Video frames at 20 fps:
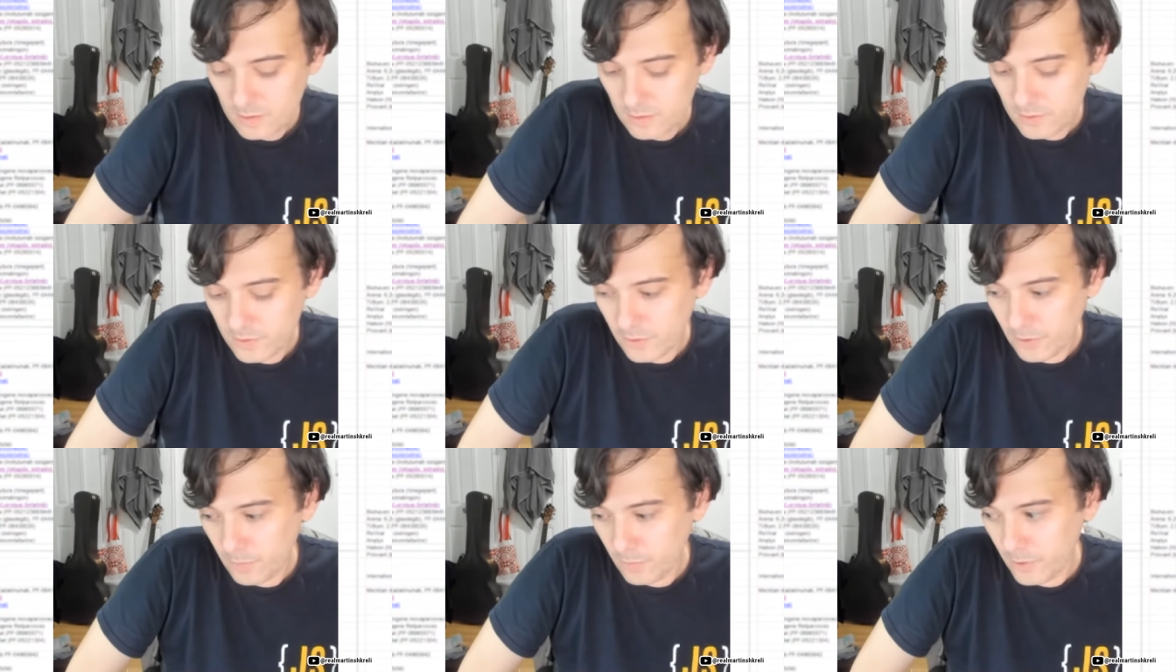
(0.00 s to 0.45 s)

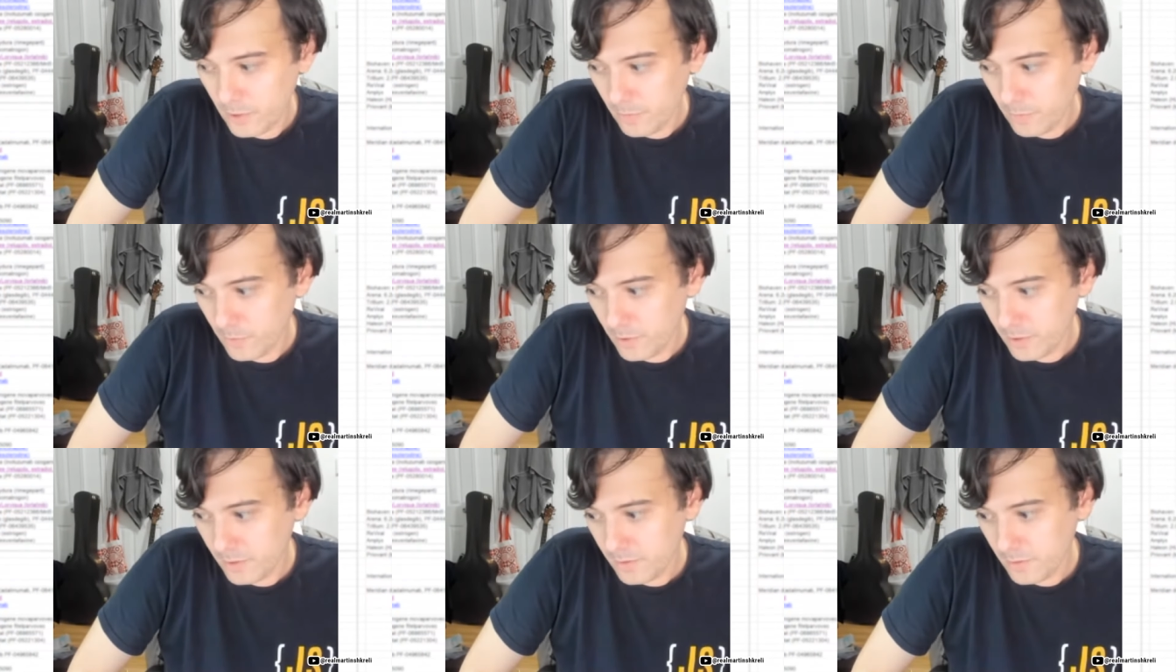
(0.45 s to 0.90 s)
you know
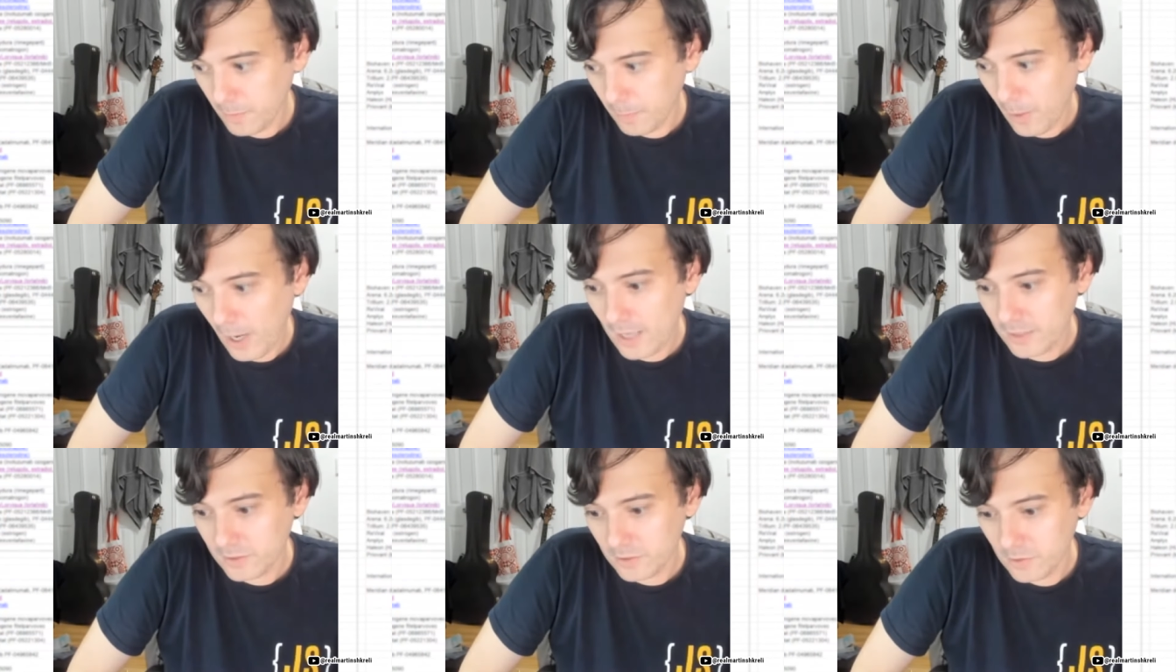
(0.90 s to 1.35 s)
what what the
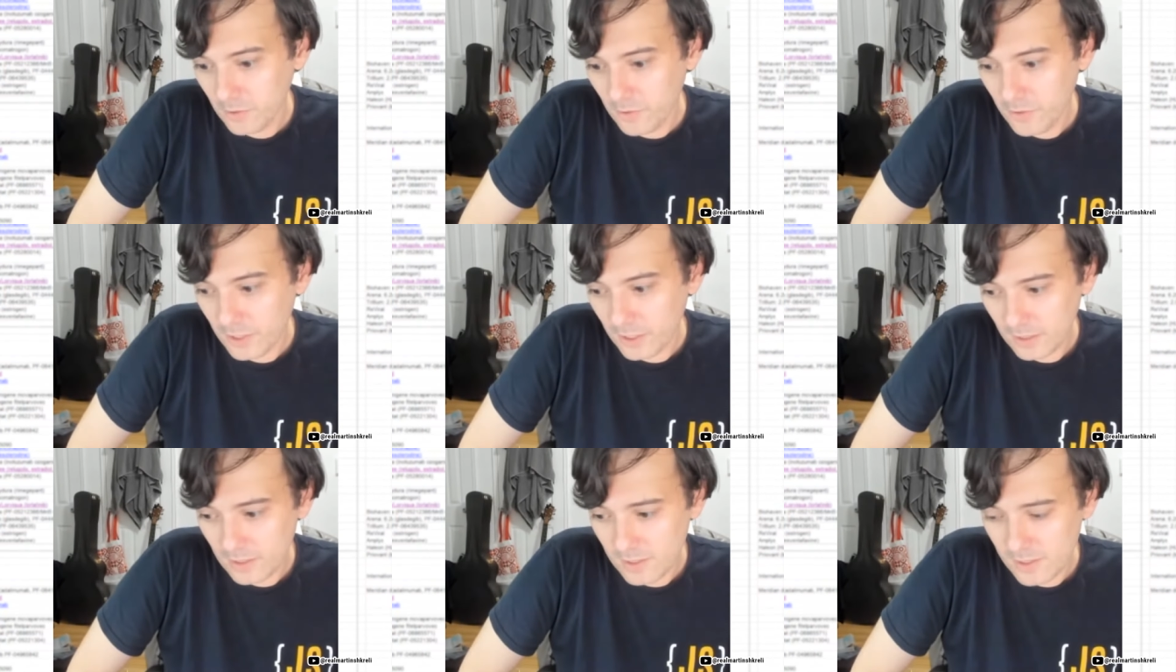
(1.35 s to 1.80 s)
practical
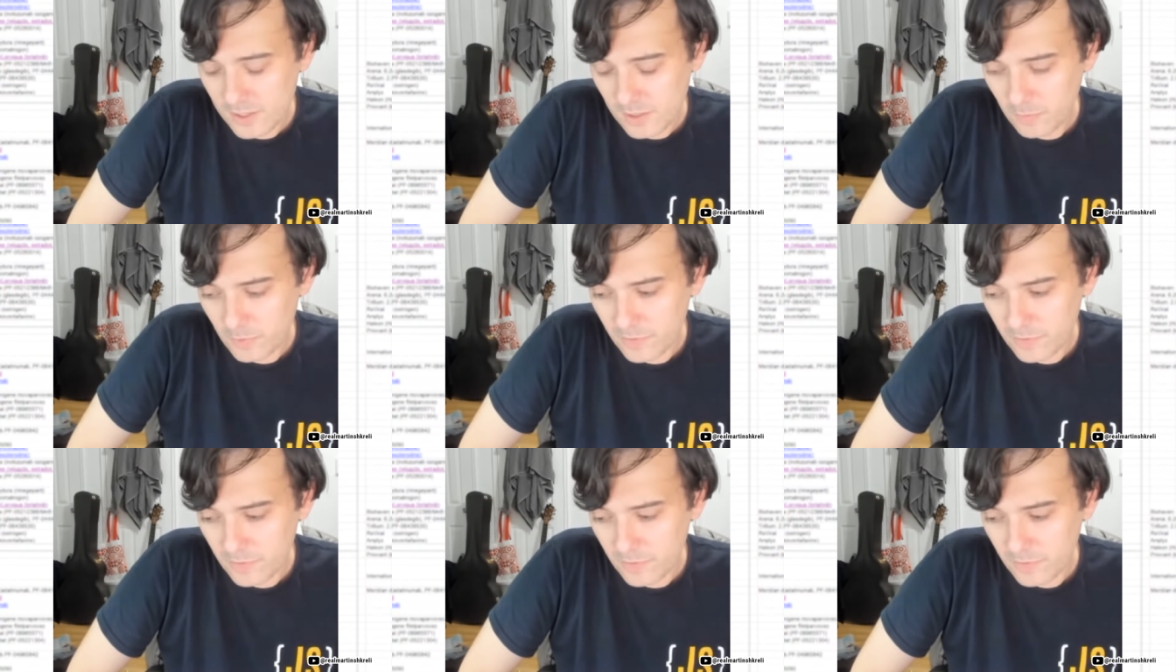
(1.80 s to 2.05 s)
thing is.